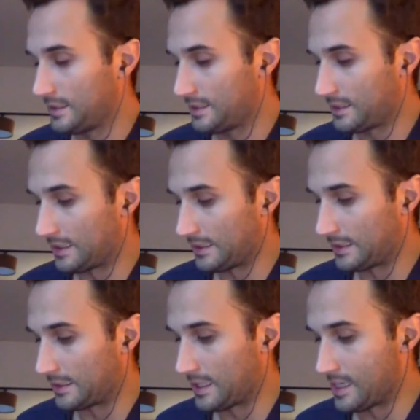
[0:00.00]

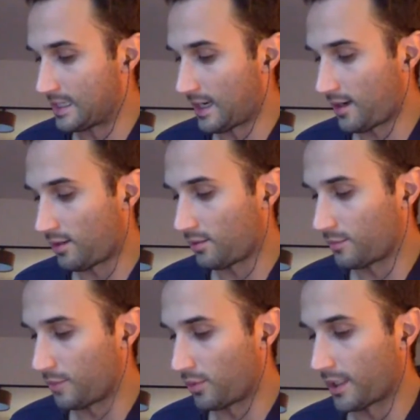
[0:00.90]
and how
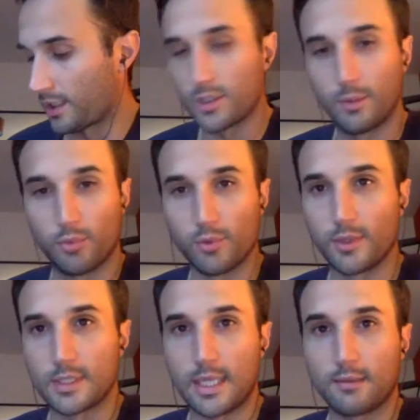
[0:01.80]
people can actually prove us
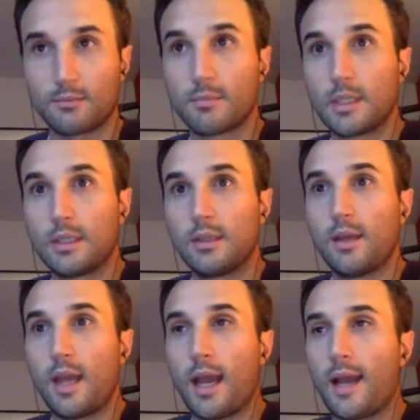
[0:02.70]
that.
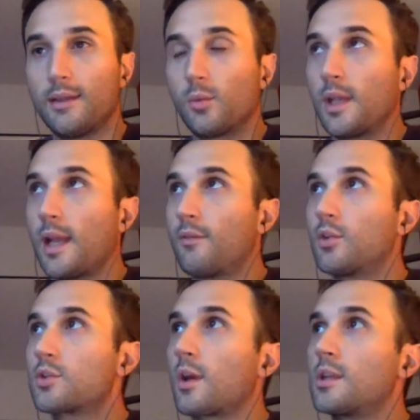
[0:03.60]
I don't really have those
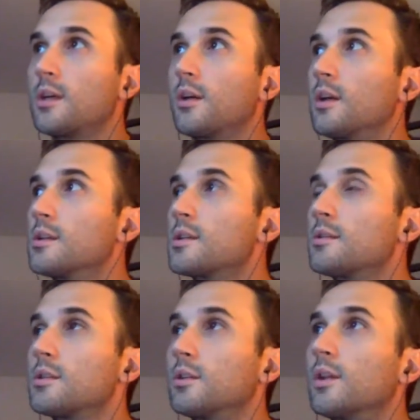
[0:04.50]
criterias,
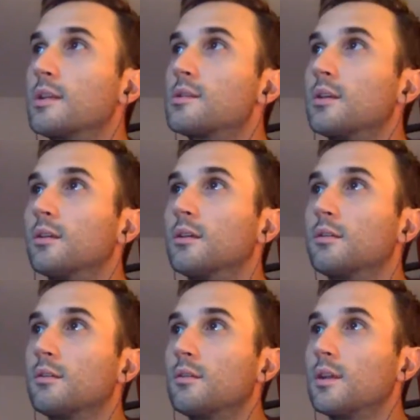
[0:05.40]
so that's the
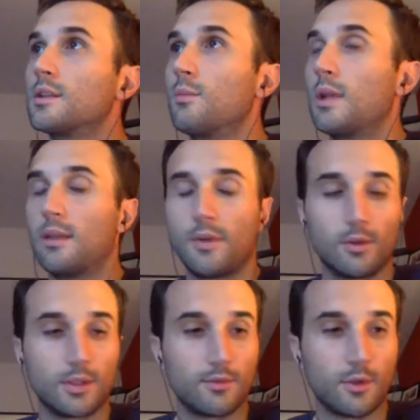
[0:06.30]
main
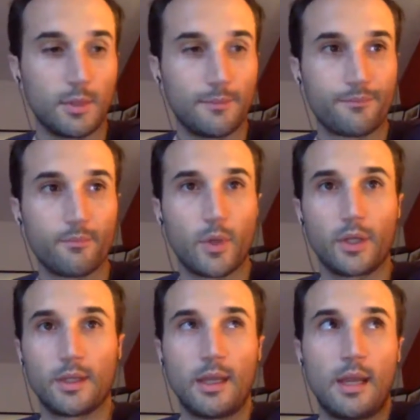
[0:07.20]
difficulty for me. But
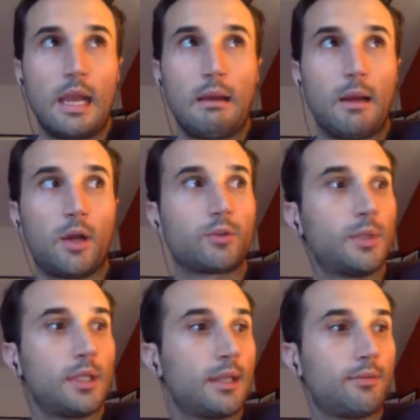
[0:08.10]

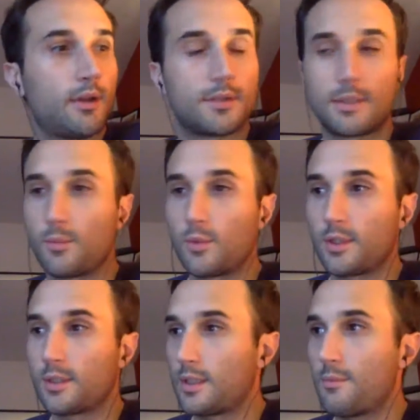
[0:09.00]
ultimately, if they have
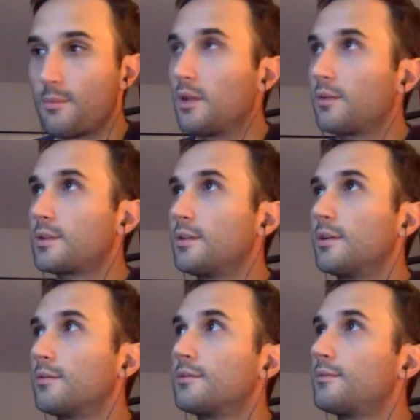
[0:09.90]
someone in the middle, you
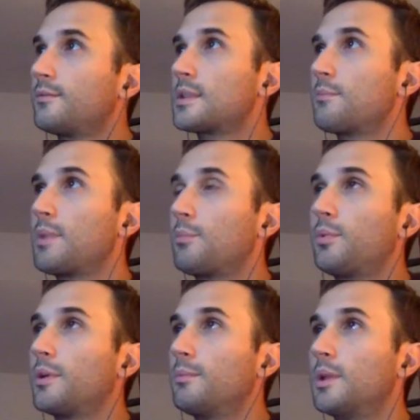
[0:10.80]
know, some people
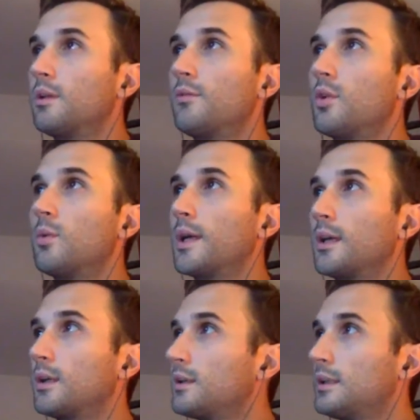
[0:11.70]
in the middle of
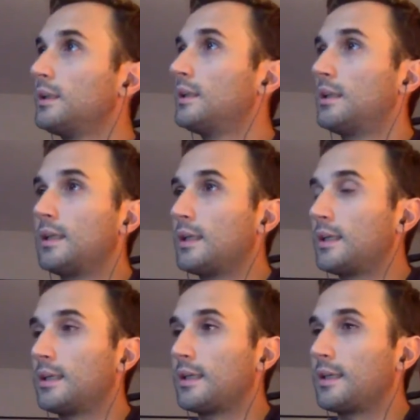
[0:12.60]
nowhere,
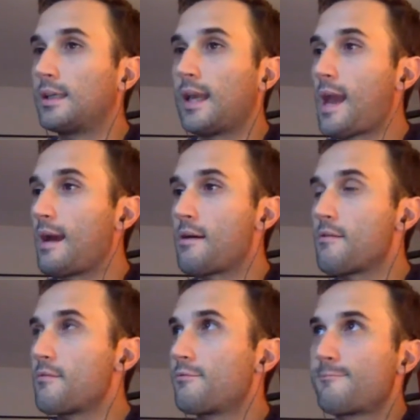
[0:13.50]
and they have,